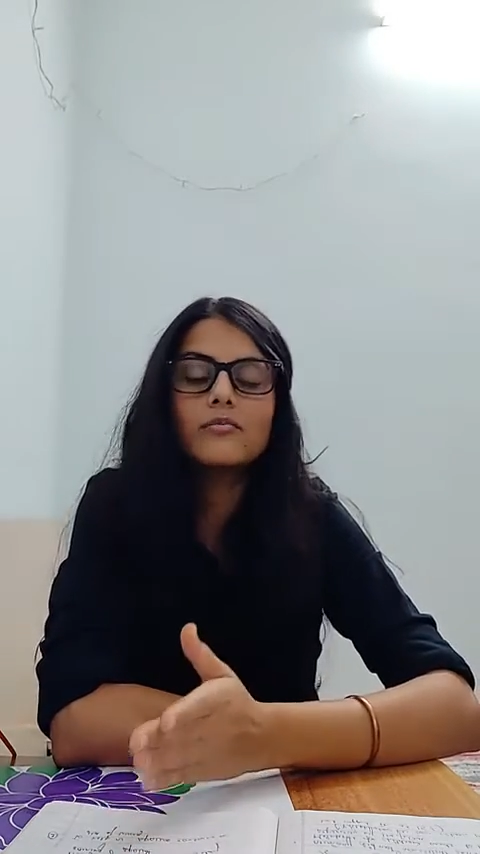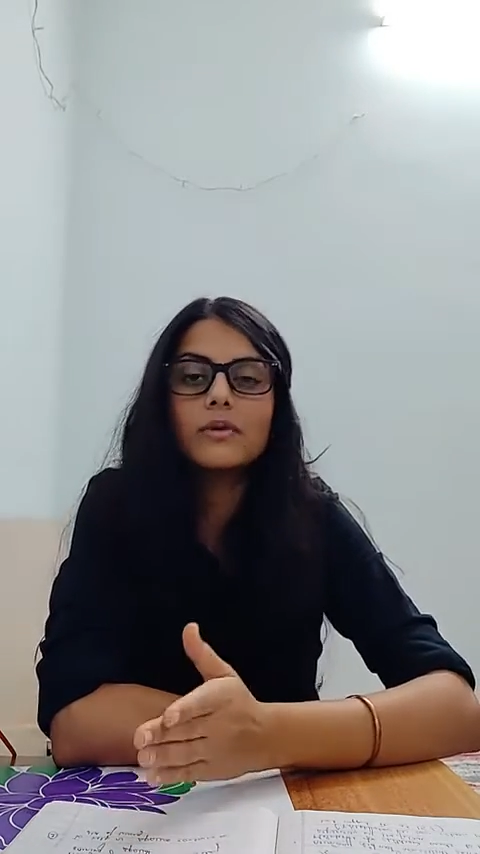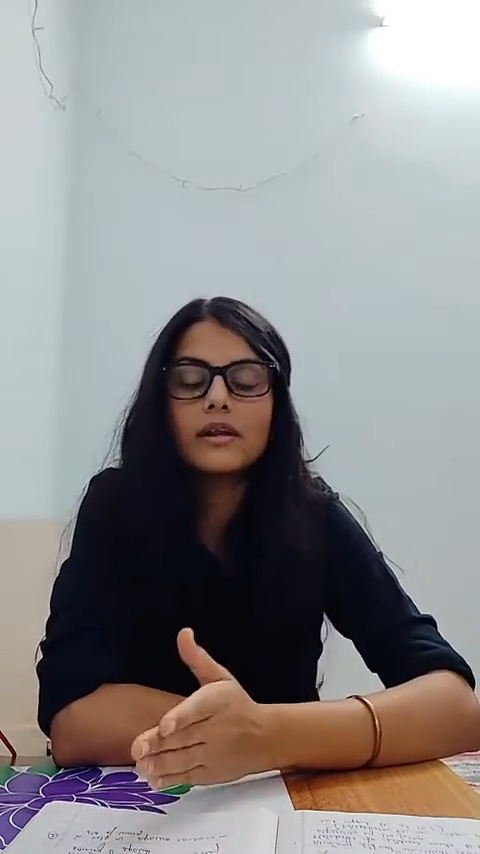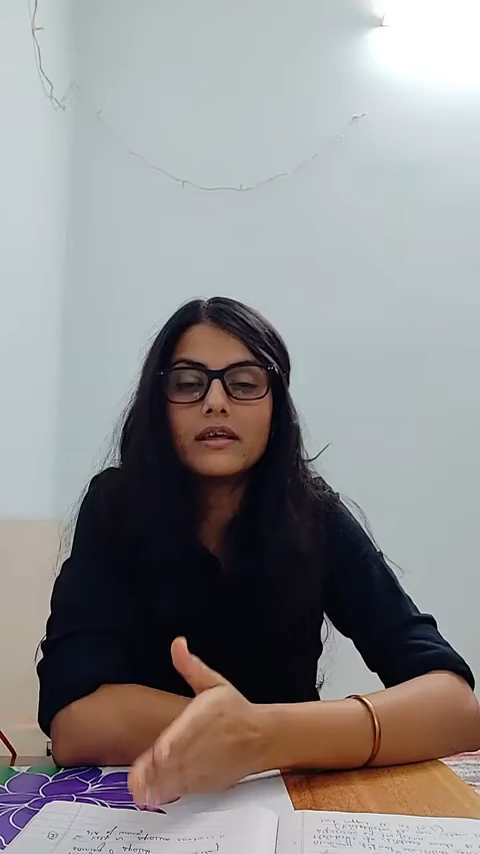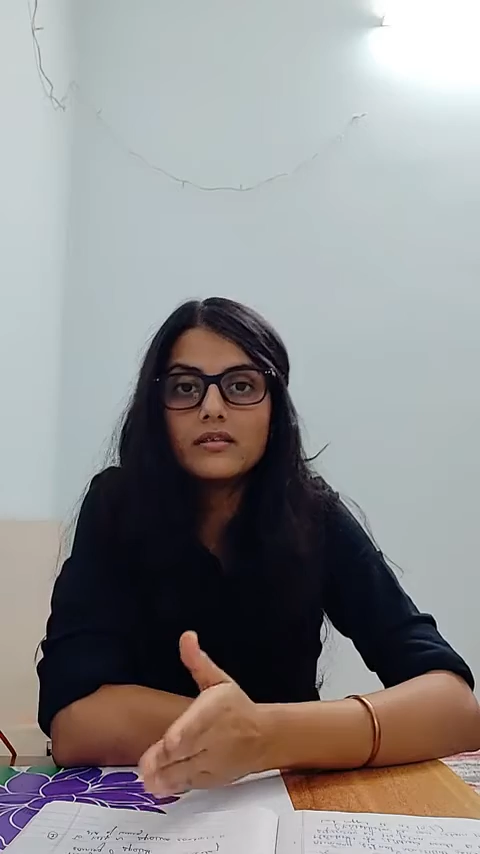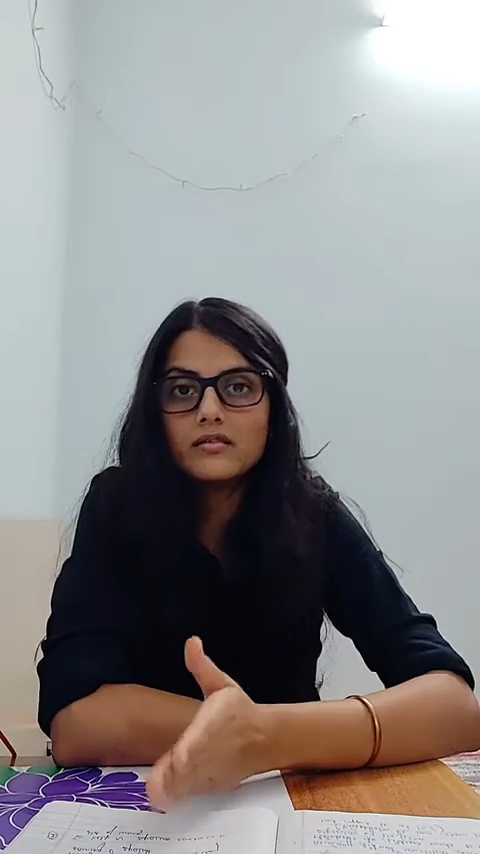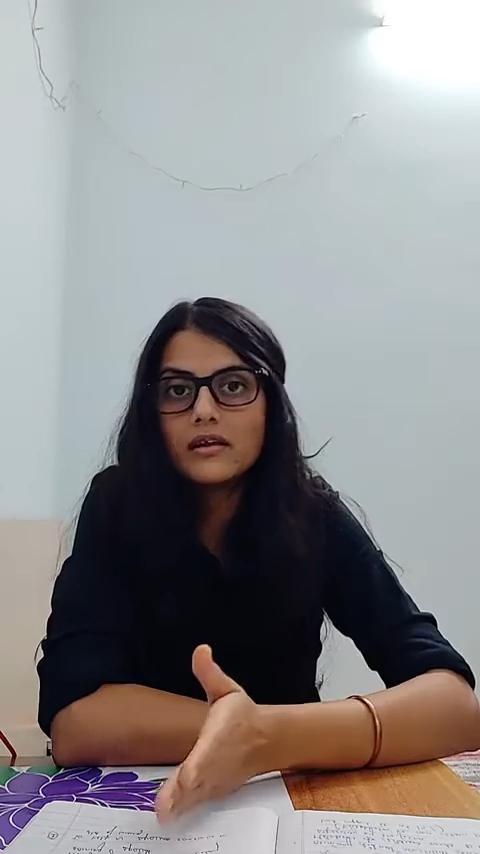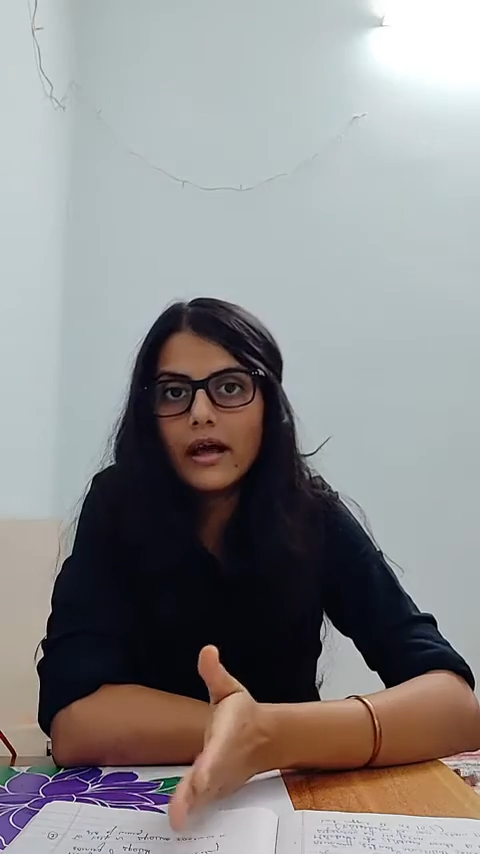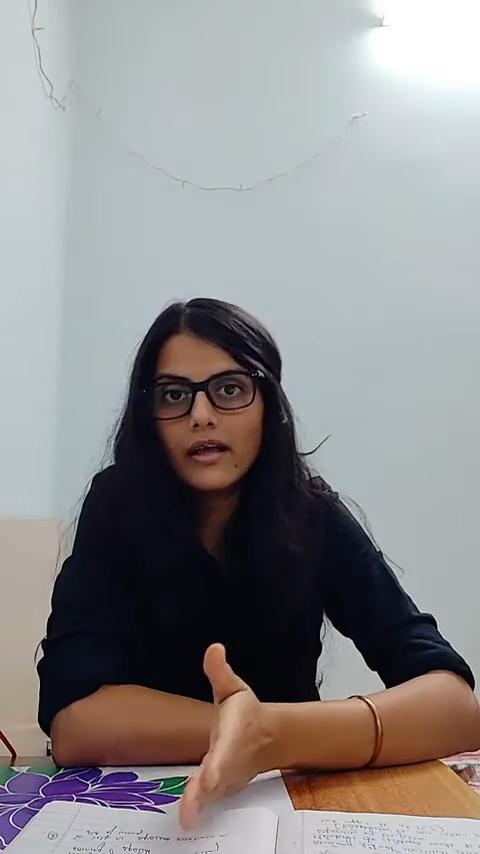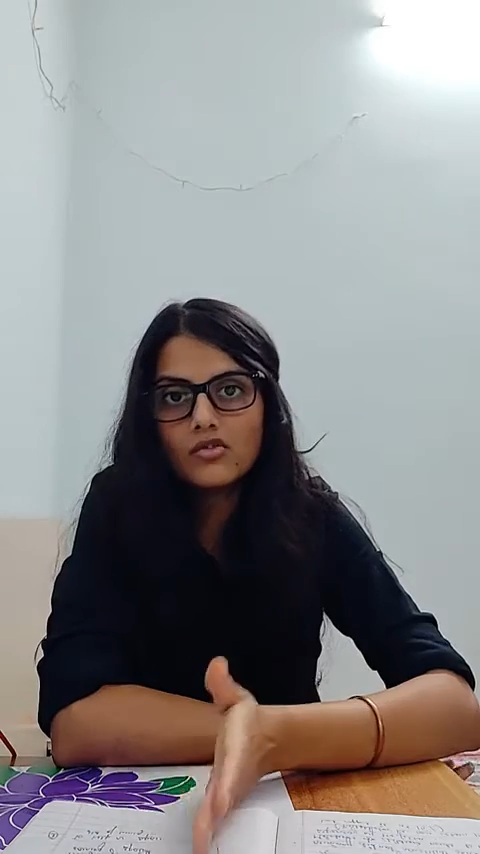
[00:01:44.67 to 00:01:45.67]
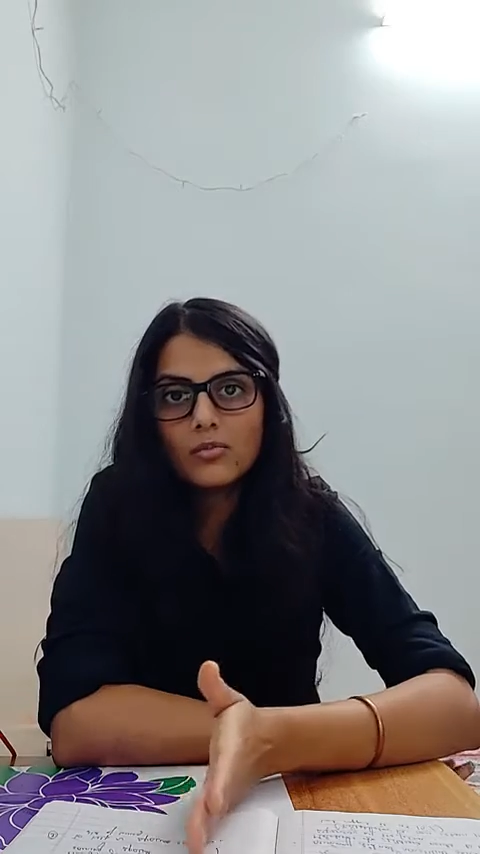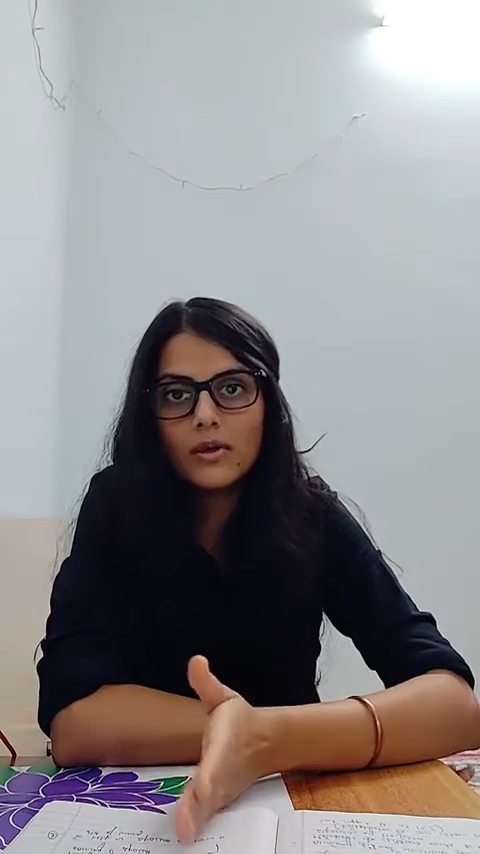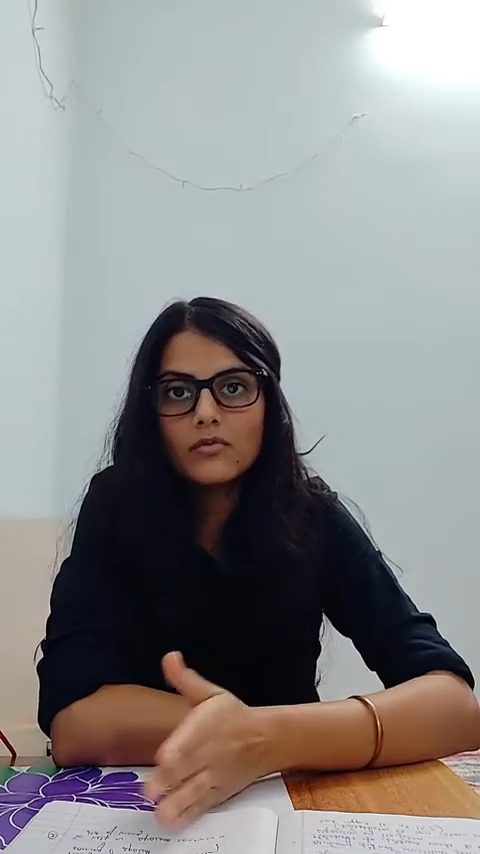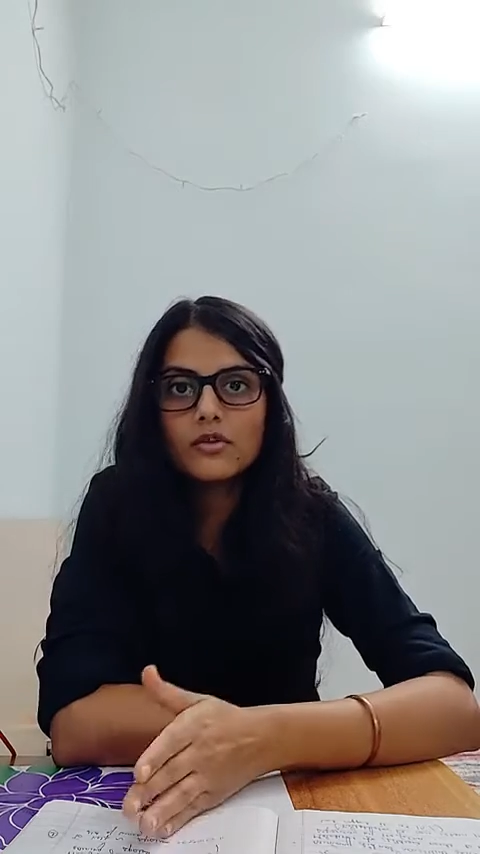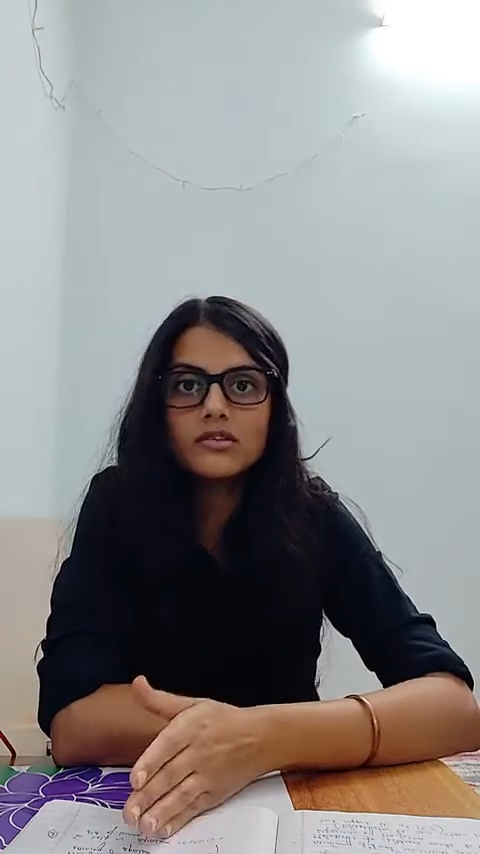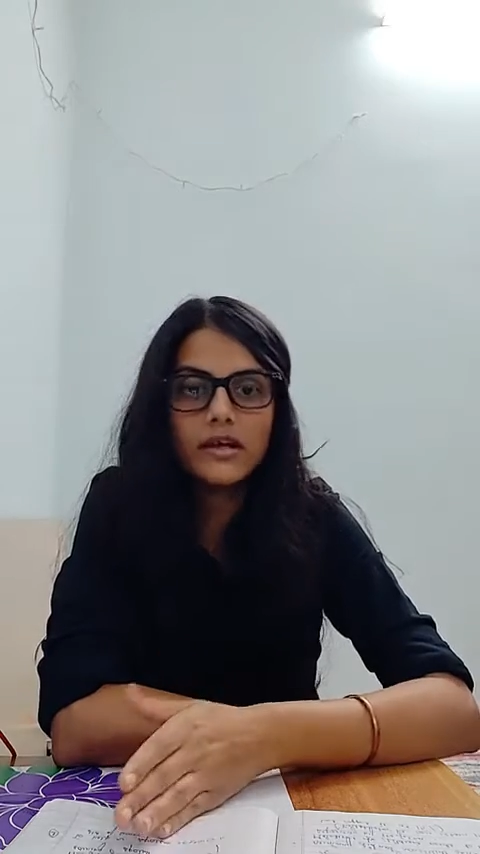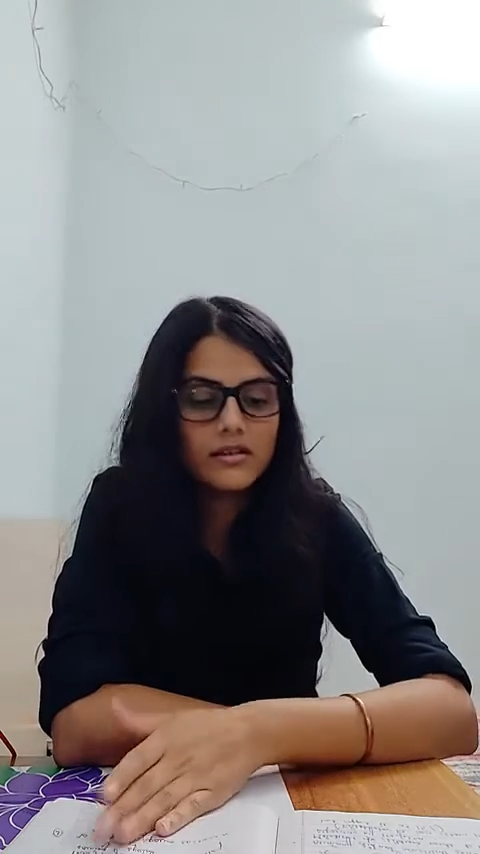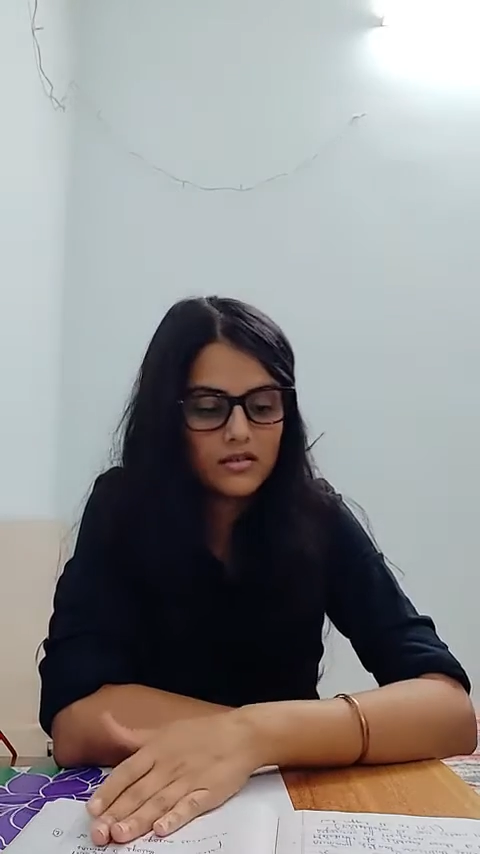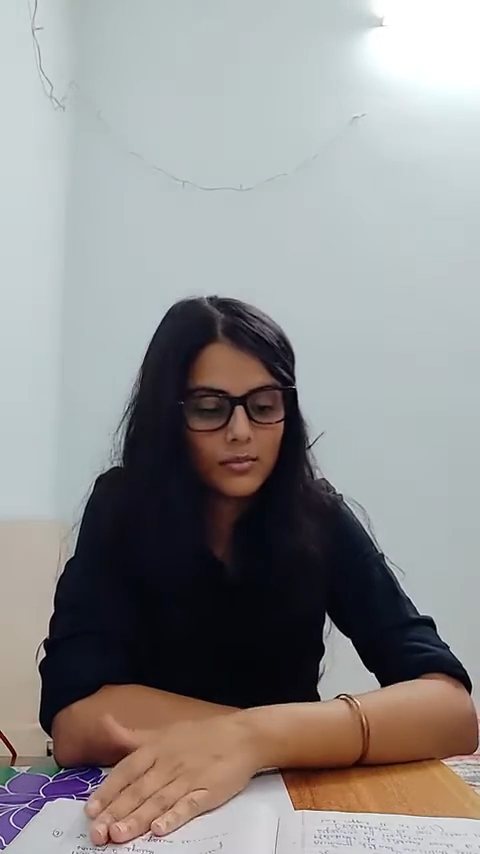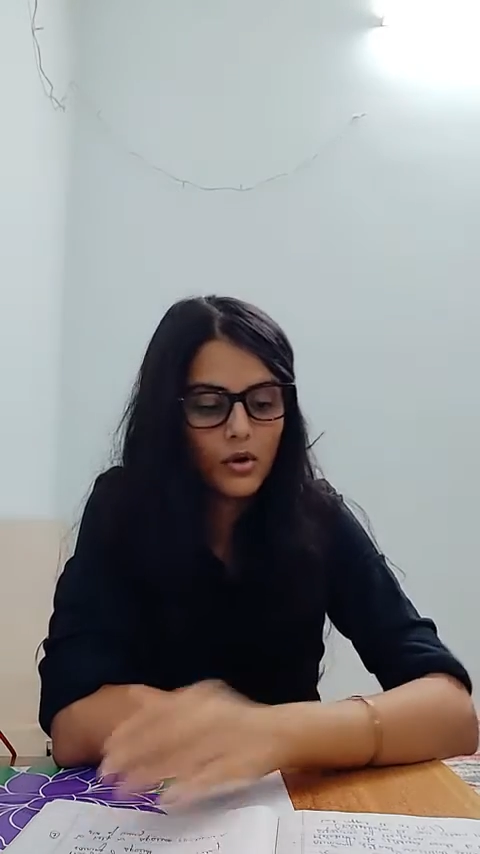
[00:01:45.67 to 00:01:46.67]
but he still has to pay for the child
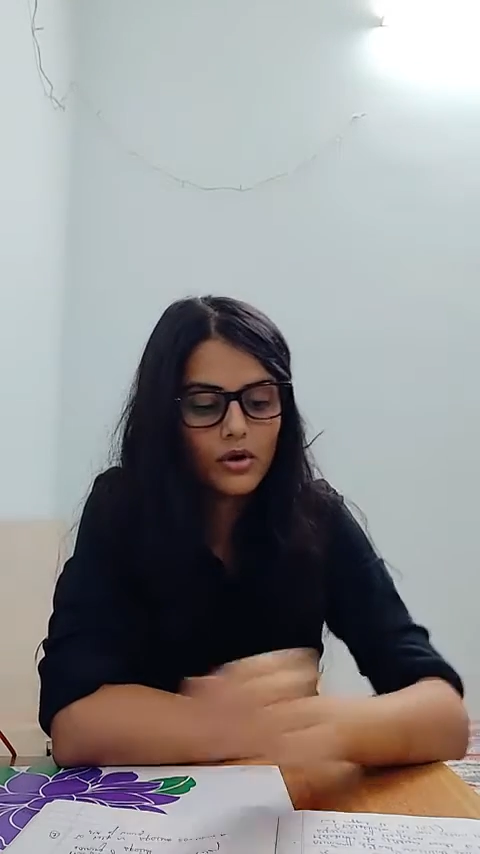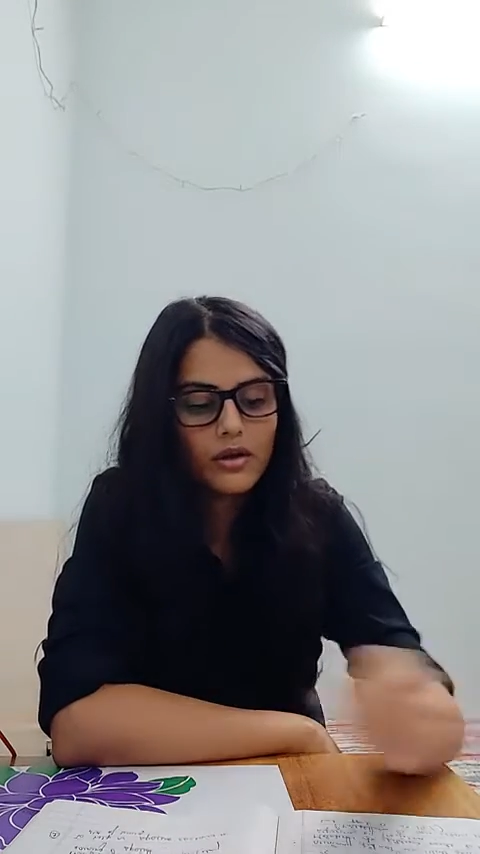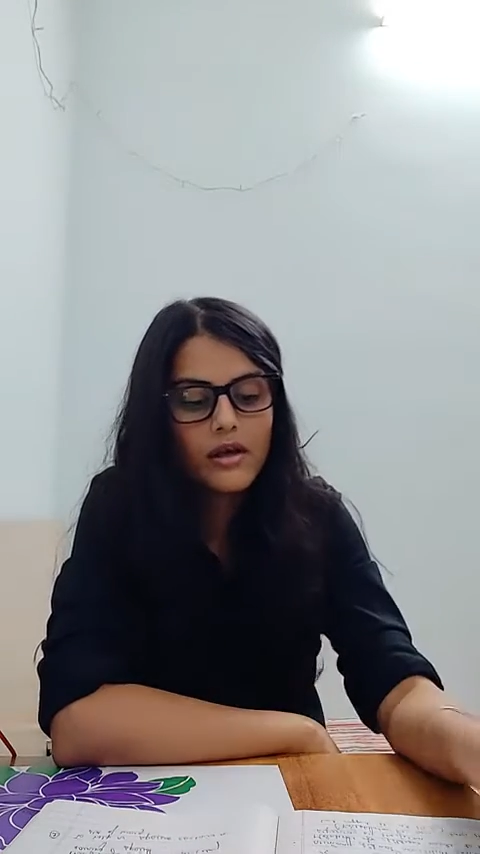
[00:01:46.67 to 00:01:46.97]
support,